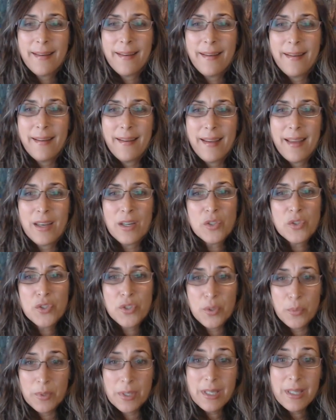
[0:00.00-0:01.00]
And in
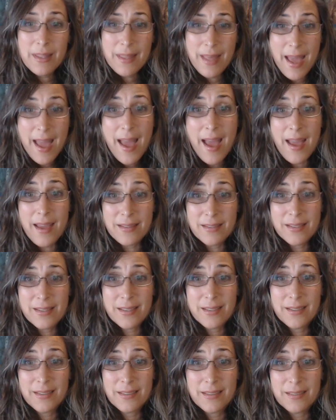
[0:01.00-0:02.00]
doing that,
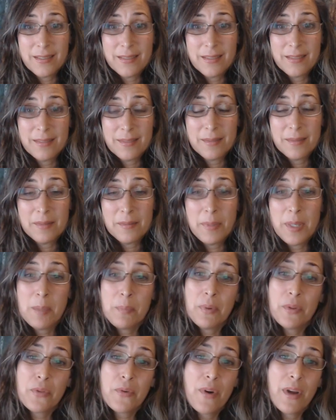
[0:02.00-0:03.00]

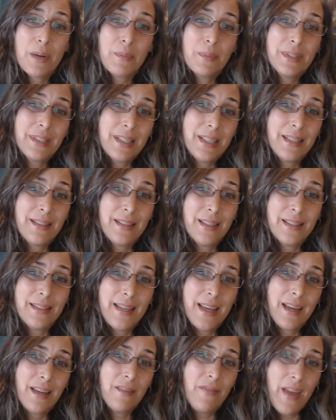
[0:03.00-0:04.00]
people thought it was easy to
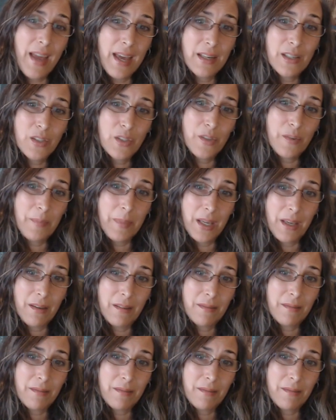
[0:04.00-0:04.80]
take advantage of me.